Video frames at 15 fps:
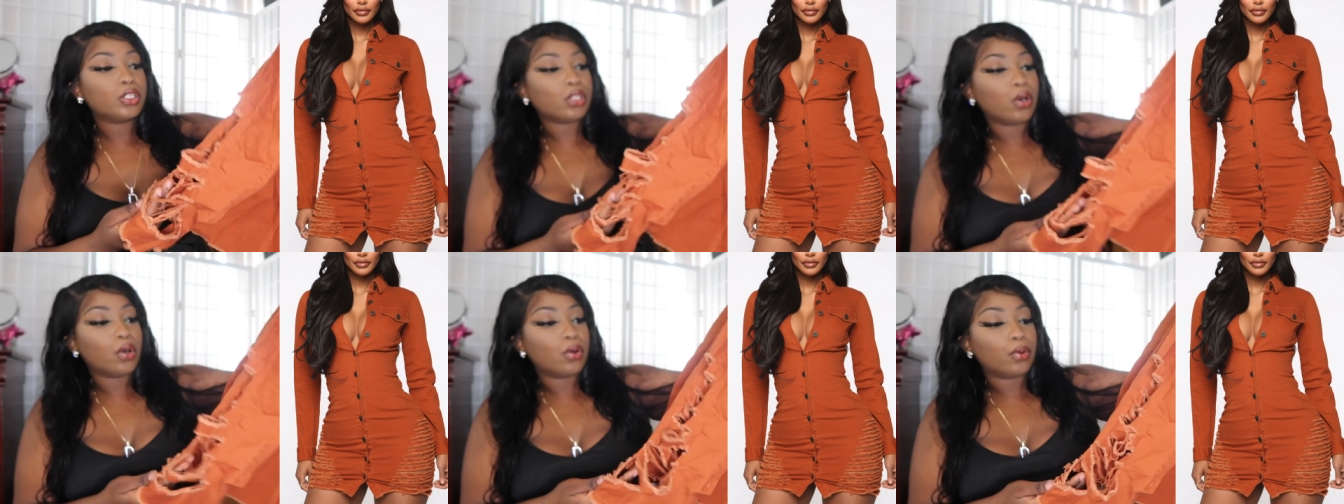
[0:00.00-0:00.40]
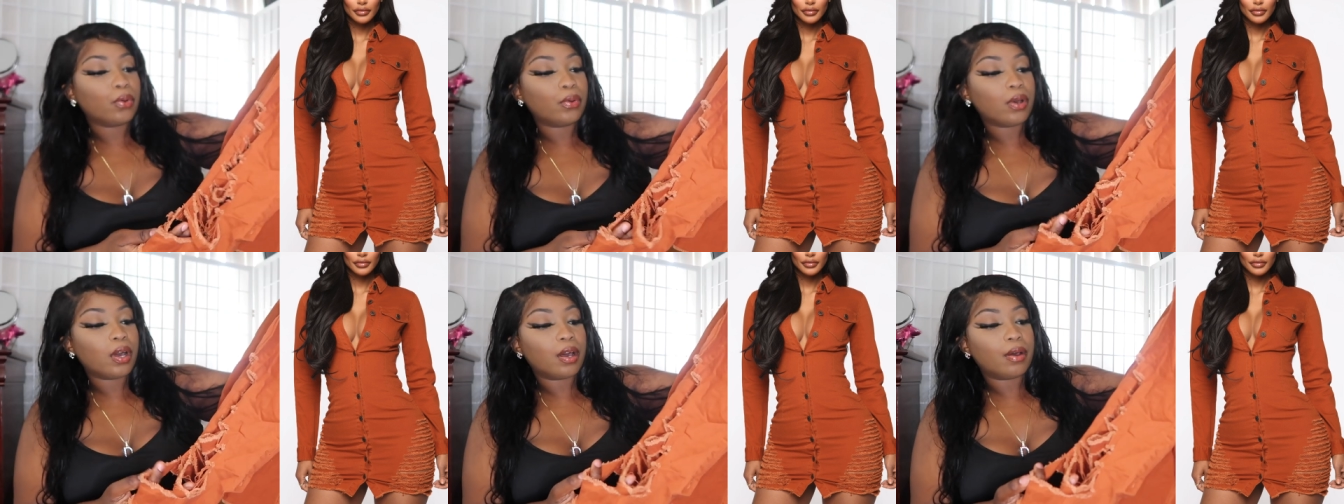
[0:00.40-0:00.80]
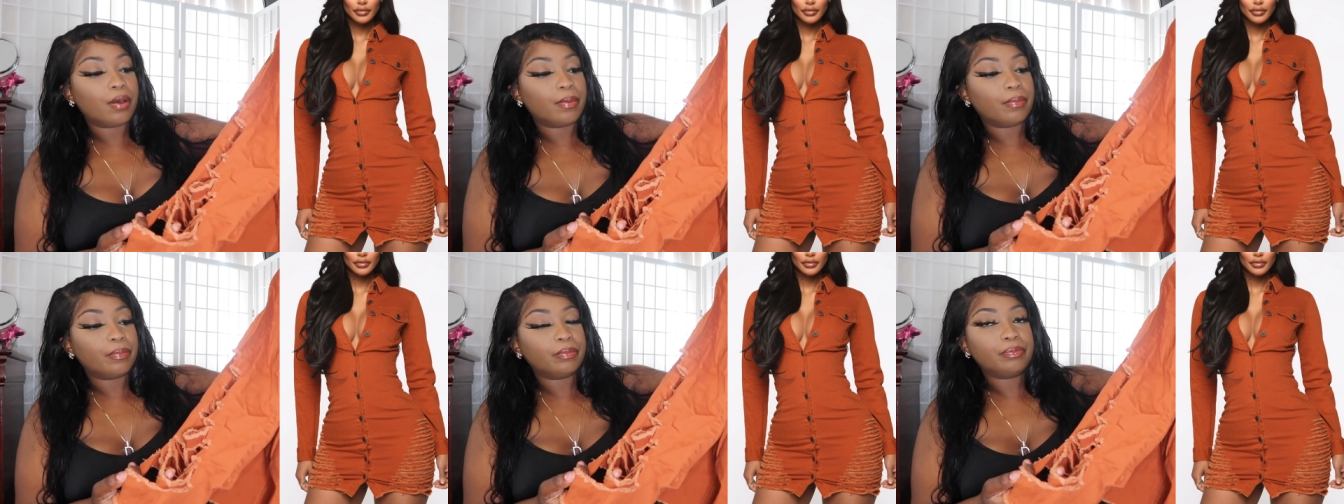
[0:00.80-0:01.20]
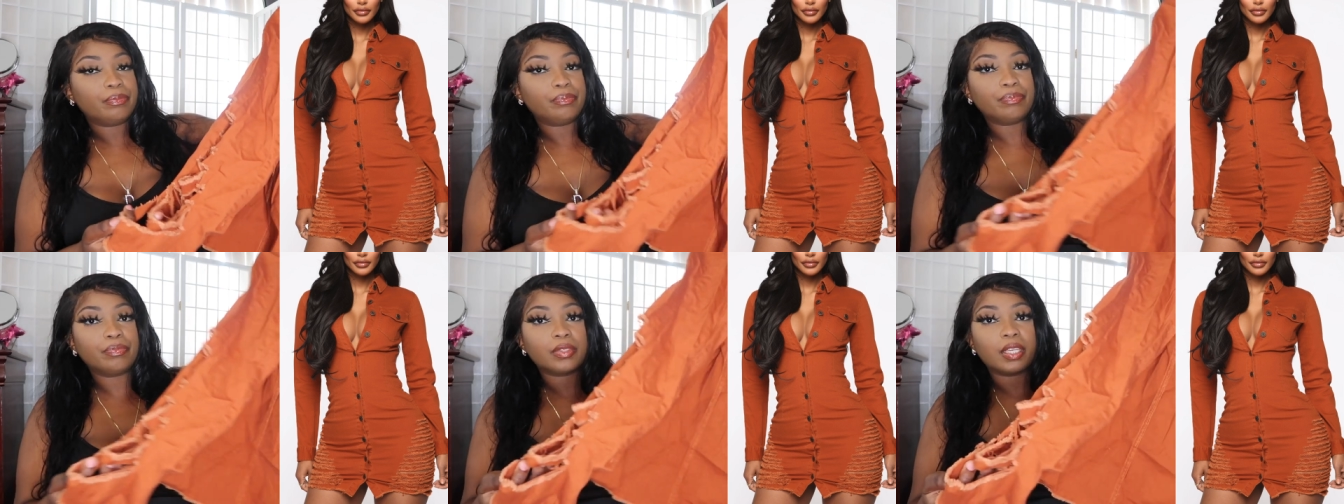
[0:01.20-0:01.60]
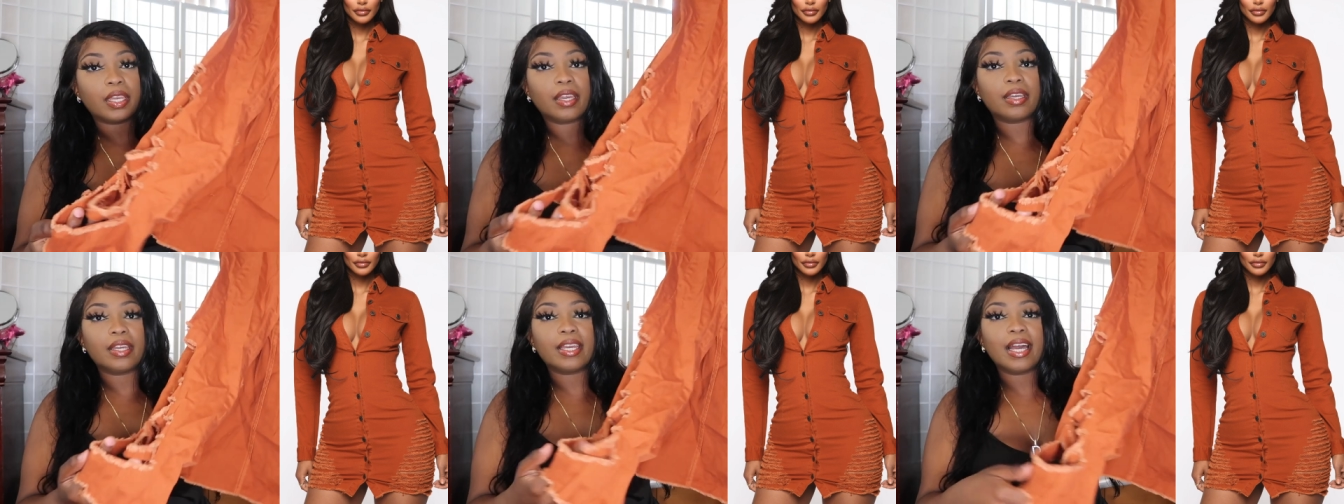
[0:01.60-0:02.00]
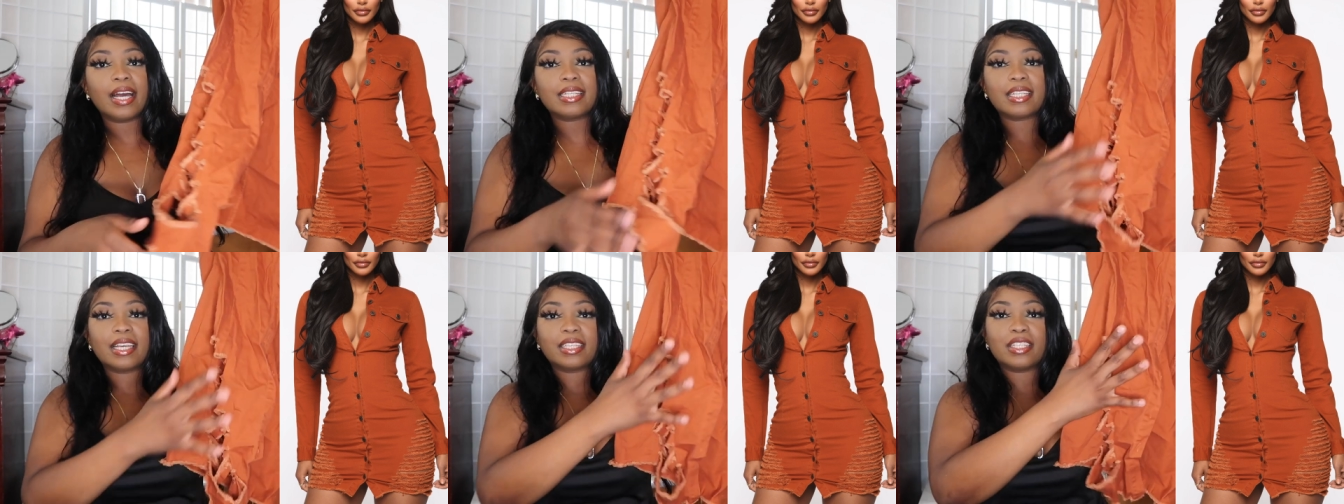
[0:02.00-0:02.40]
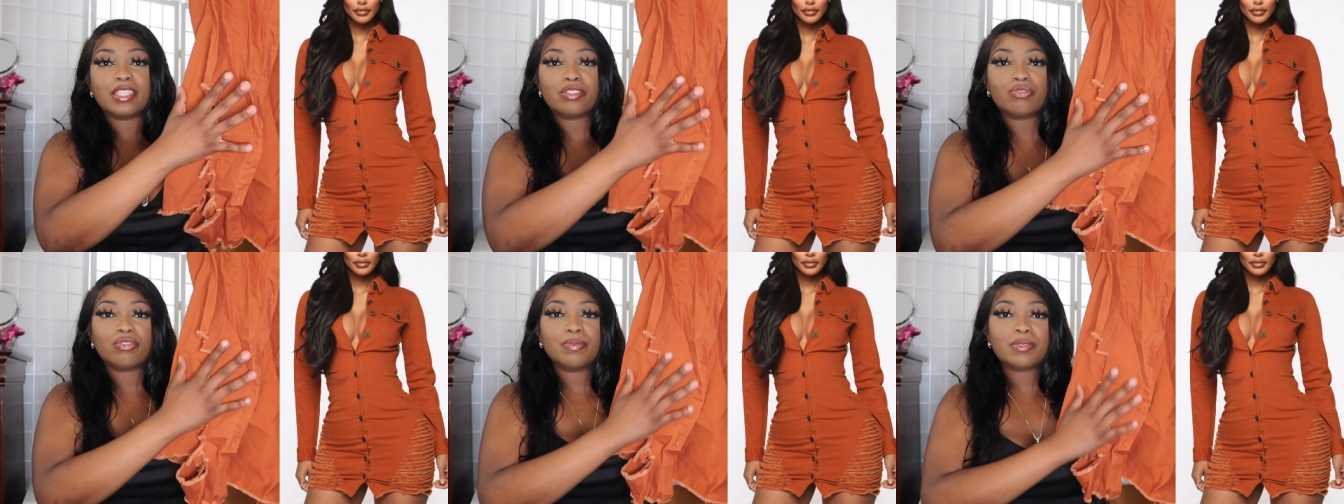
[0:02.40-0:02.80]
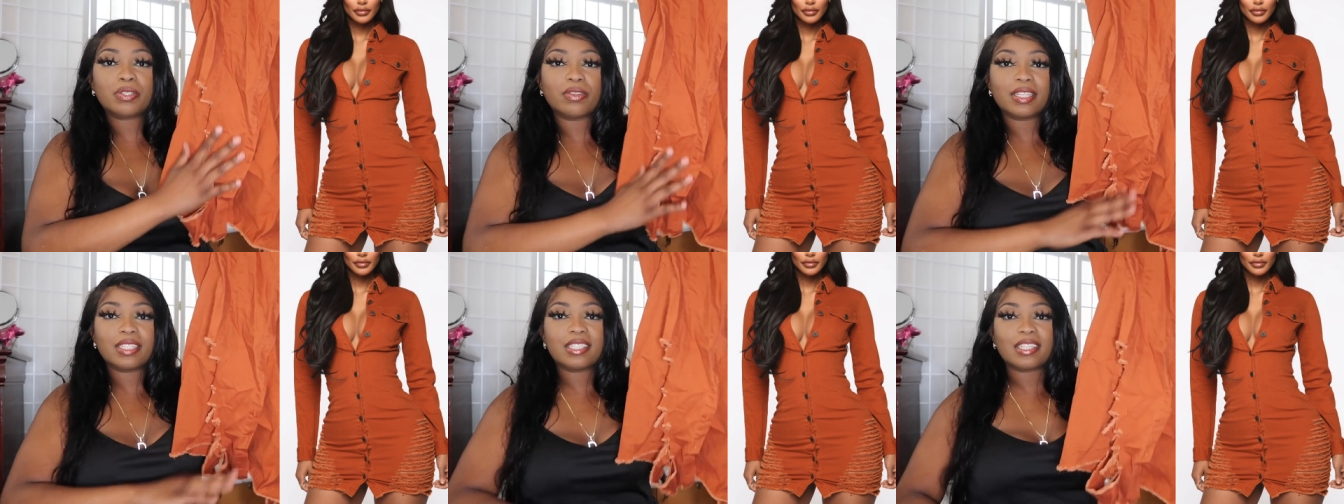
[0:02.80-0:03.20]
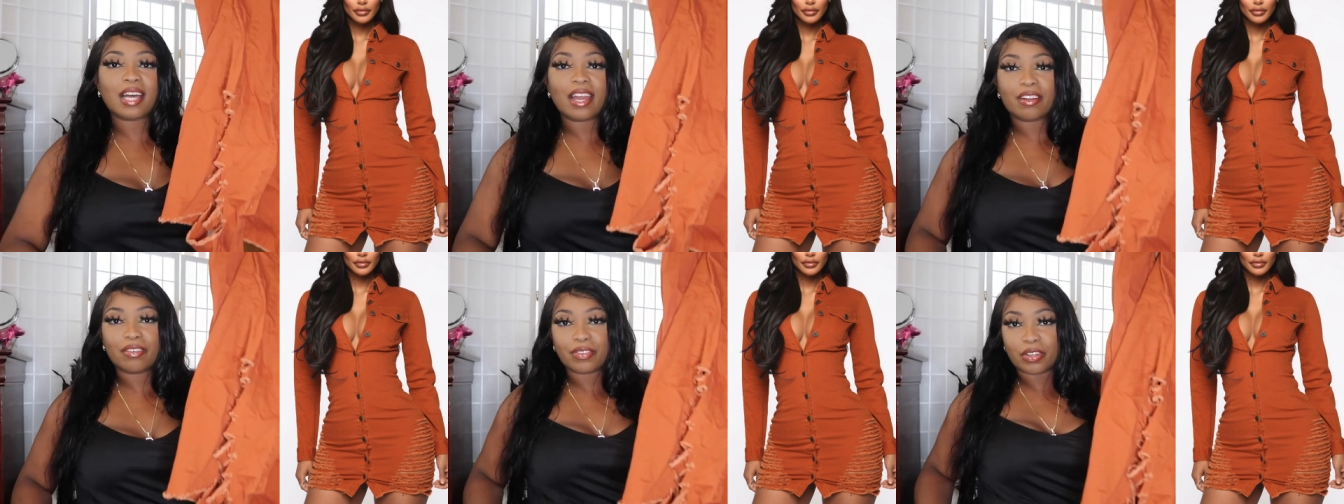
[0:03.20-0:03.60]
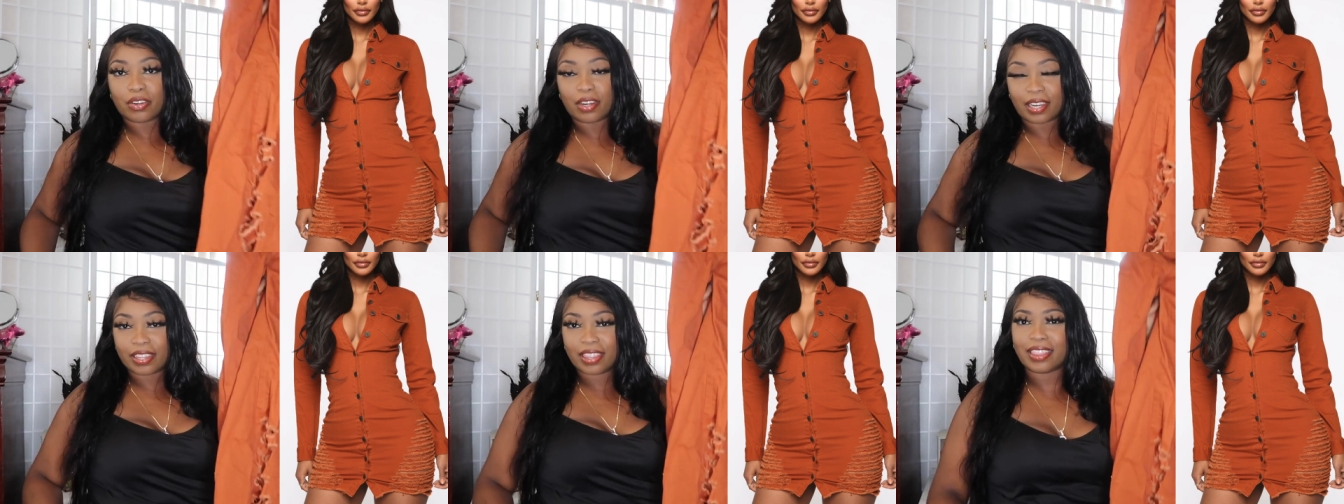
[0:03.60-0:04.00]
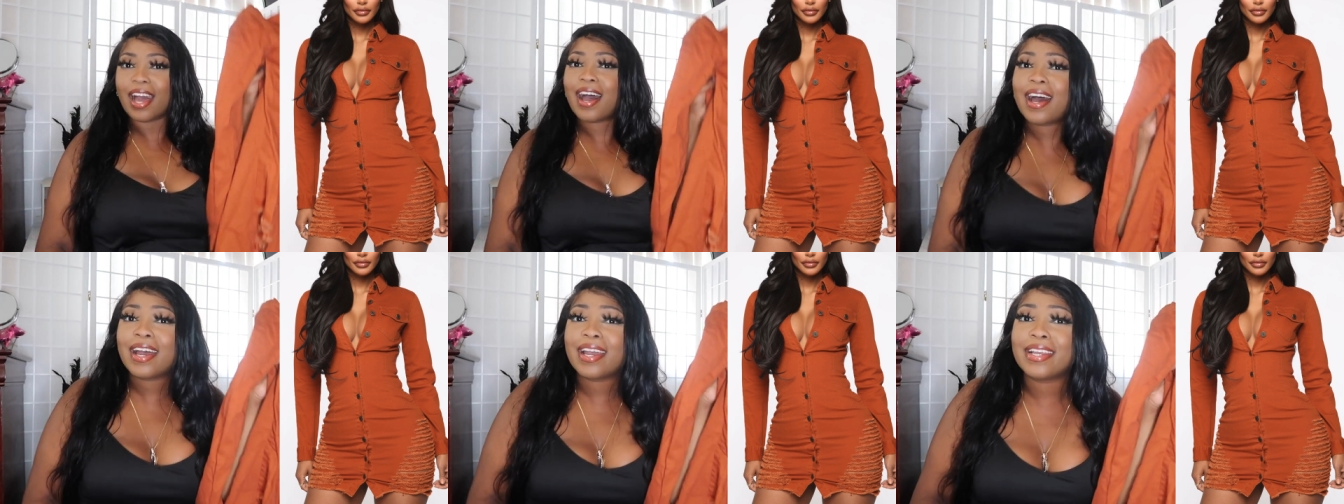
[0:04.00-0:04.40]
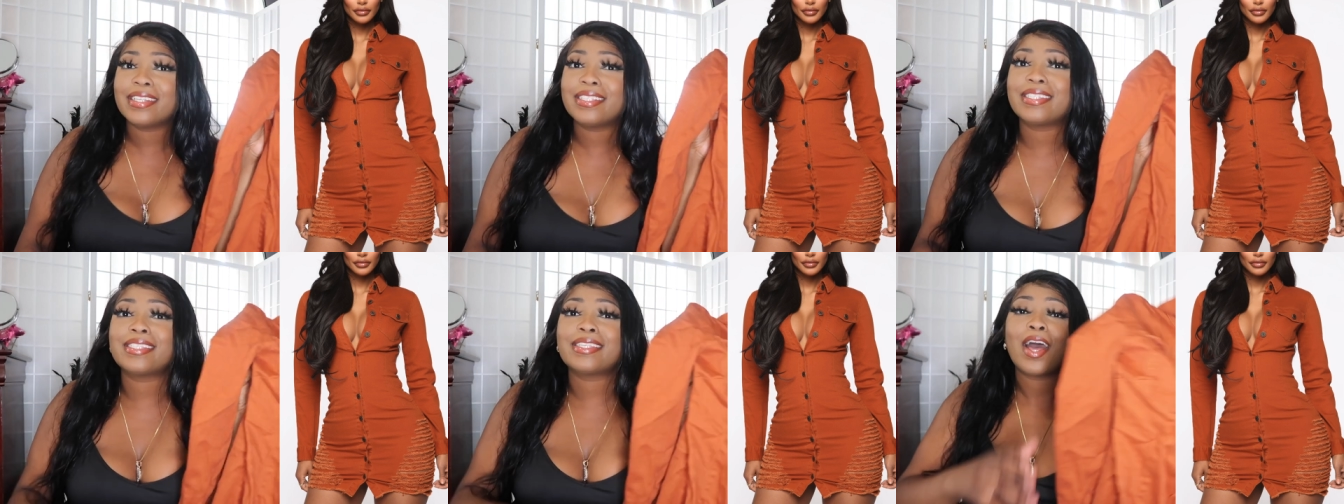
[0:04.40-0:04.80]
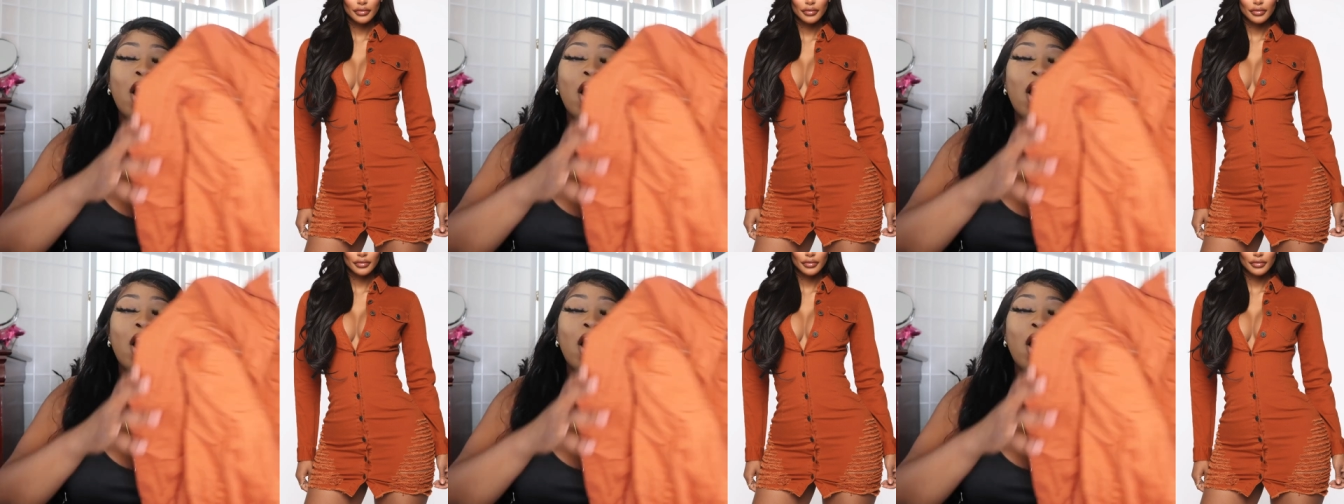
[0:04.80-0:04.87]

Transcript: So, um, yeah, it has like these rips on the side of your thighs.